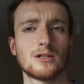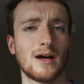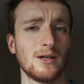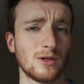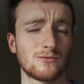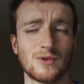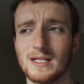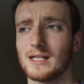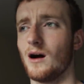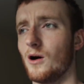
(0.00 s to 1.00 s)
So anyone
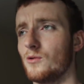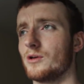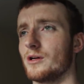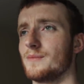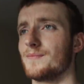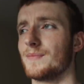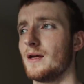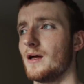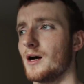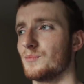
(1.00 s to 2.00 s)
racing Holcomb,
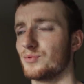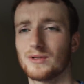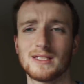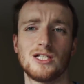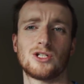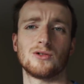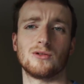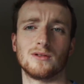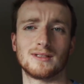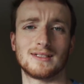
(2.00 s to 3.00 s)
I'm pretty
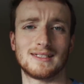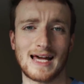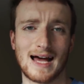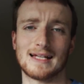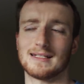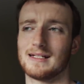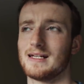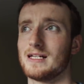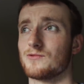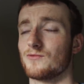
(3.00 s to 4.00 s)
sure Dan
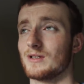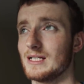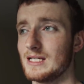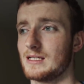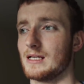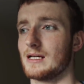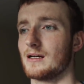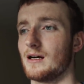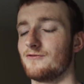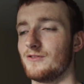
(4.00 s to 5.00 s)
is
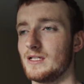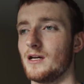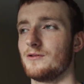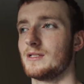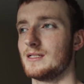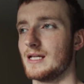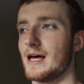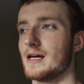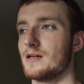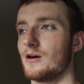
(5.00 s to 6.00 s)
releasing a video
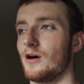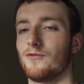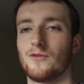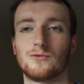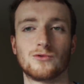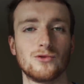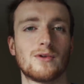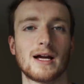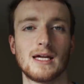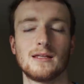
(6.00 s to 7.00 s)
today of a route
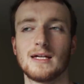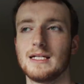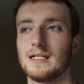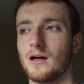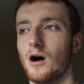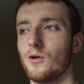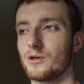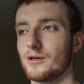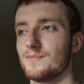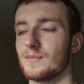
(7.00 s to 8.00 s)
recce that he did at
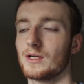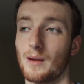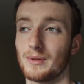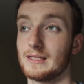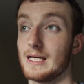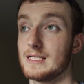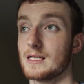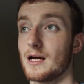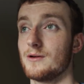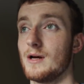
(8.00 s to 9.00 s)
Holcomb a couple of days
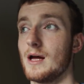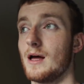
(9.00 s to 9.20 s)
ago.